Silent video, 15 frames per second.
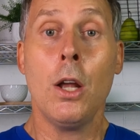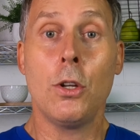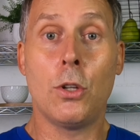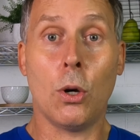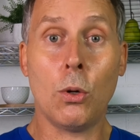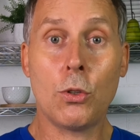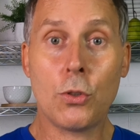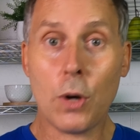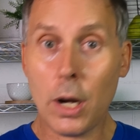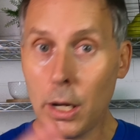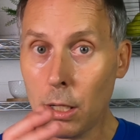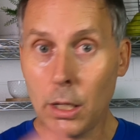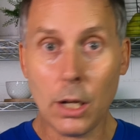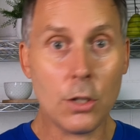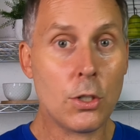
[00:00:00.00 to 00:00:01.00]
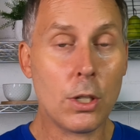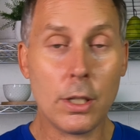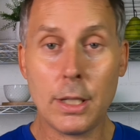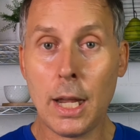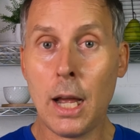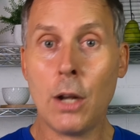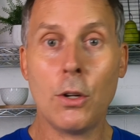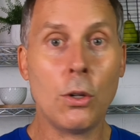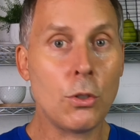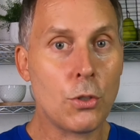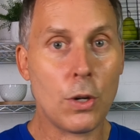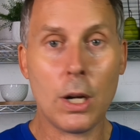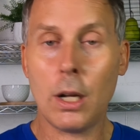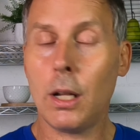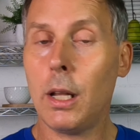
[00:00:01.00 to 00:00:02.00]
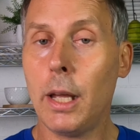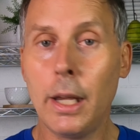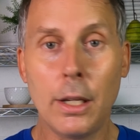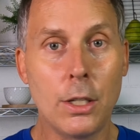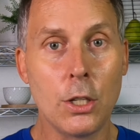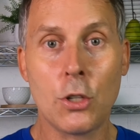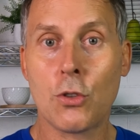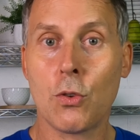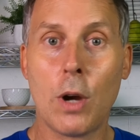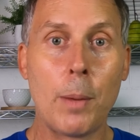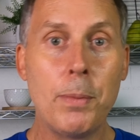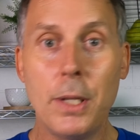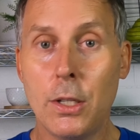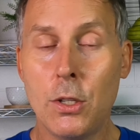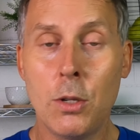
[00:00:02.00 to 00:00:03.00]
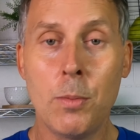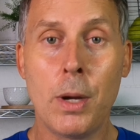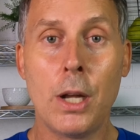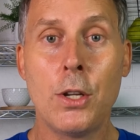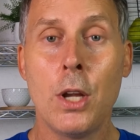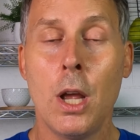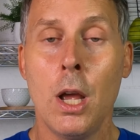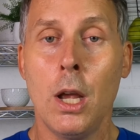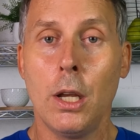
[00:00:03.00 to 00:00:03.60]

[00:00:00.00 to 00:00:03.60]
Don't try to guzzle it down. Don't try to like disrupt it too much.